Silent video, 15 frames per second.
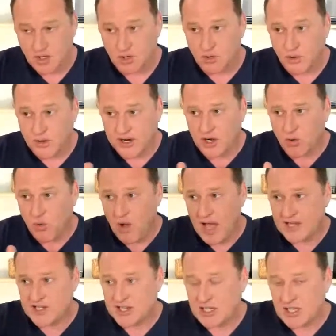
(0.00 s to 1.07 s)
who are going to
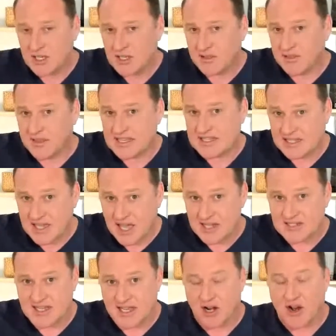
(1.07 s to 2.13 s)
watch this
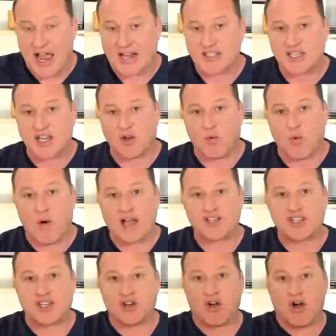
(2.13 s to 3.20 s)
content are actually going to watch
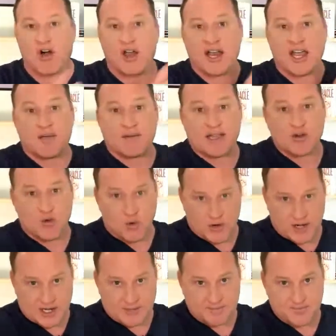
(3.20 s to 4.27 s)
it on a
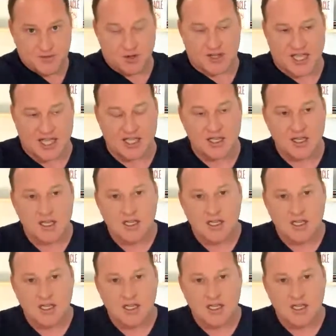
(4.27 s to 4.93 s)
recording. Okay.